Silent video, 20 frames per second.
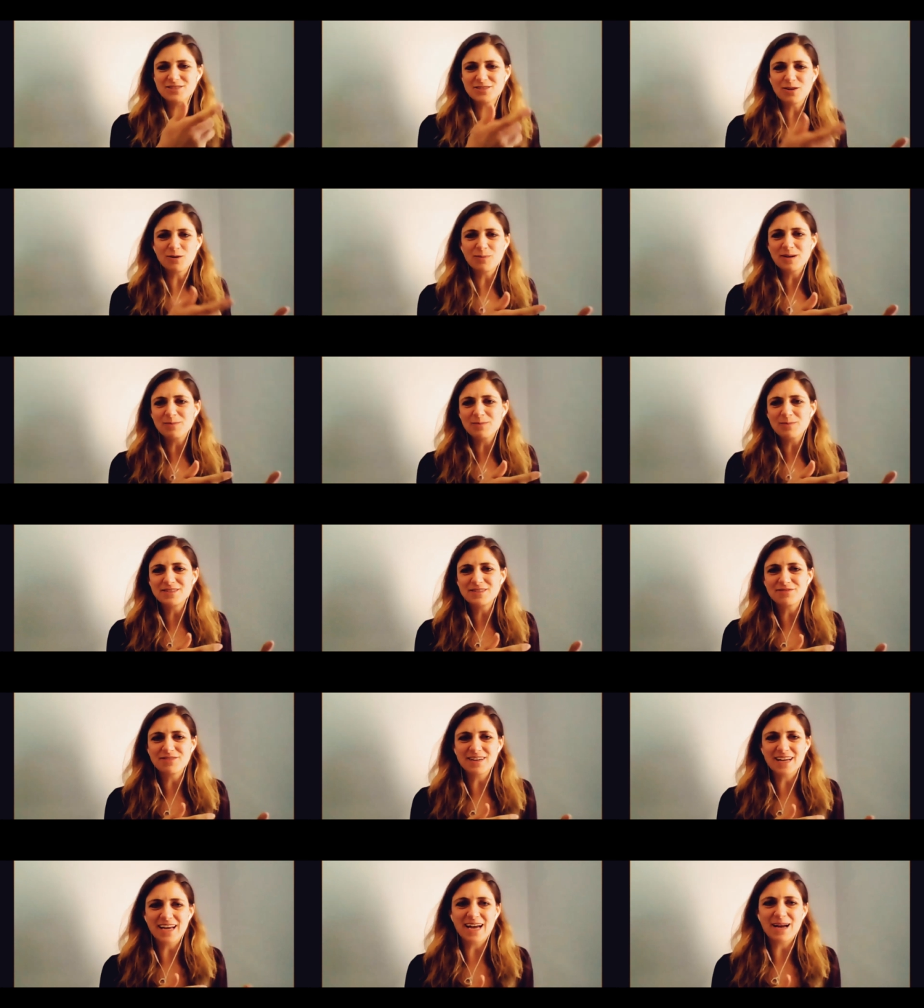to open up a
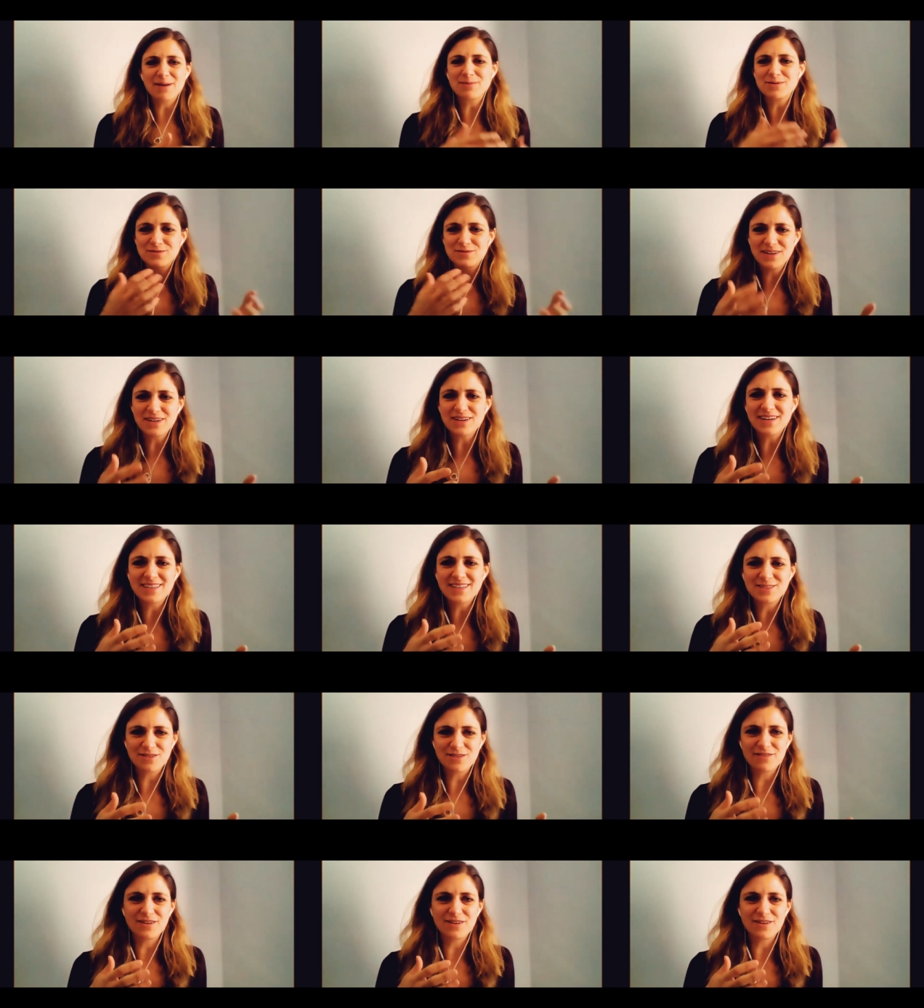different app. It's very
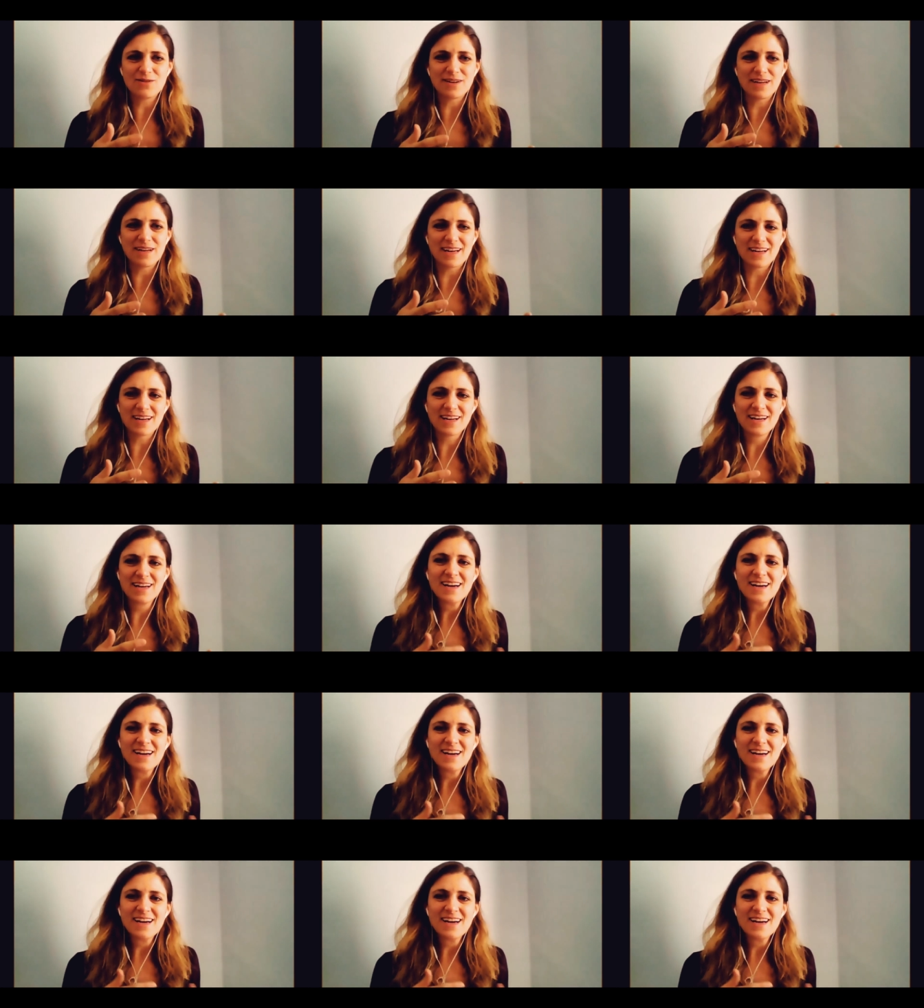sort of annoying.